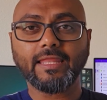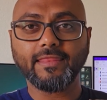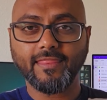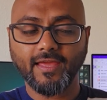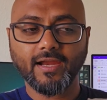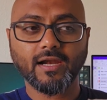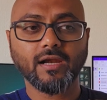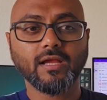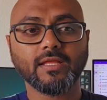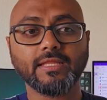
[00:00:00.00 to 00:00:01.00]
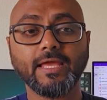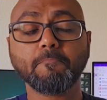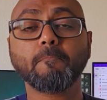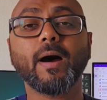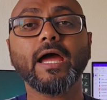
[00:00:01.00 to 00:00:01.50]
There, they
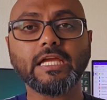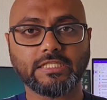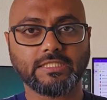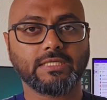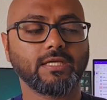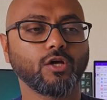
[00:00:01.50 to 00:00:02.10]
might